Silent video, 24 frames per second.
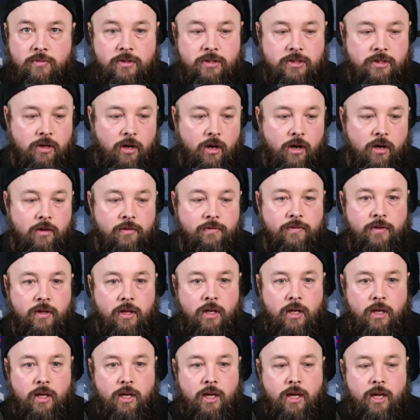Resolve,
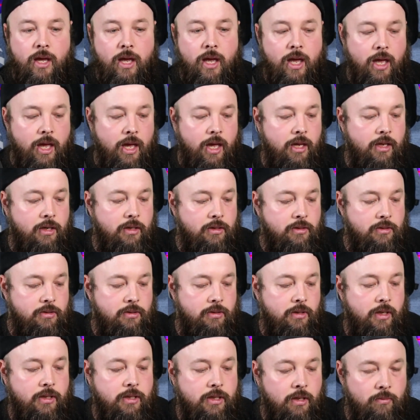and
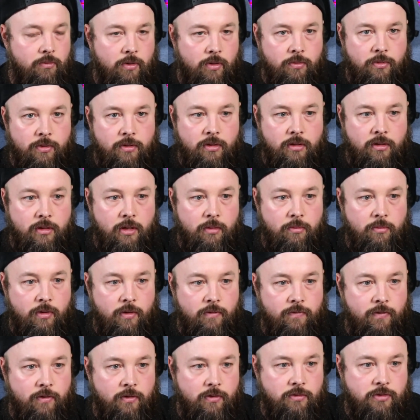I can't remember the name of my
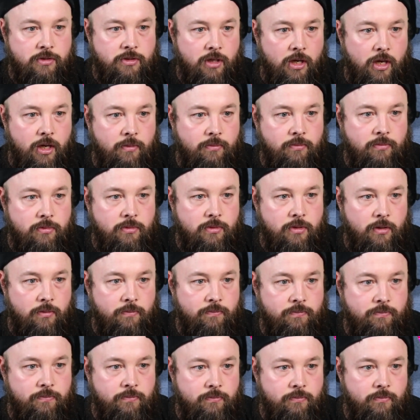Photoshop
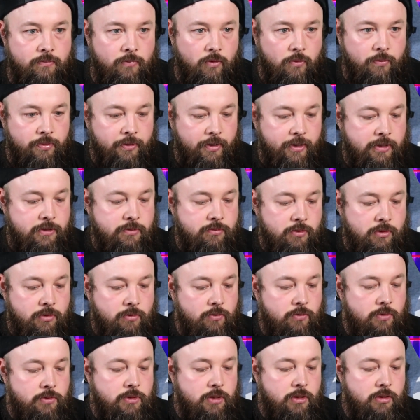replacement.
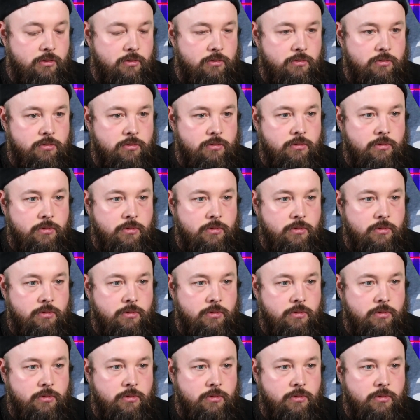Give me 1 second.